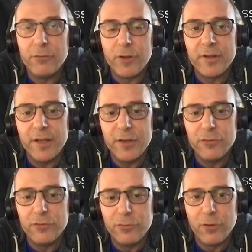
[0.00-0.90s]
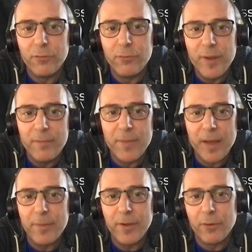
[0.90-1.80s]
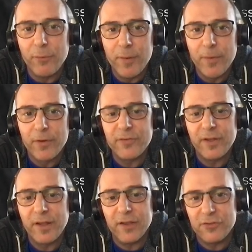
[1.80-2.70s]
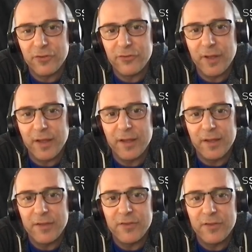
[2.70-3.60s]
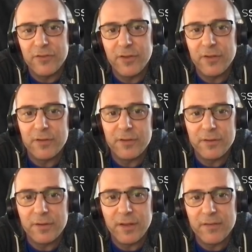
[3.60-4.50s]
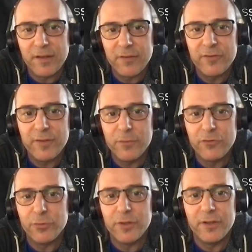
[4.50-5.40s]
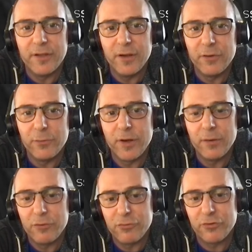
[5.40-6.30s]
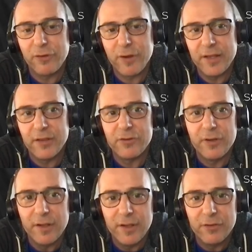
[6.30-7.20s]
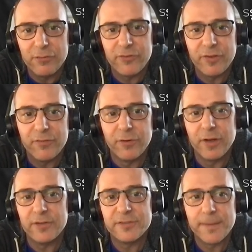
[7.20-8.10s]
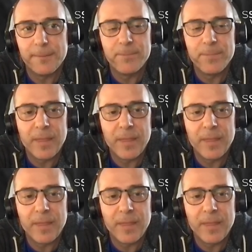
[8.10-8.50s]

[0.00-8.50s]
I do not need to do a remapping or reparsing. It's just it's kind of seamless within the hardware, which was quite interesting for us.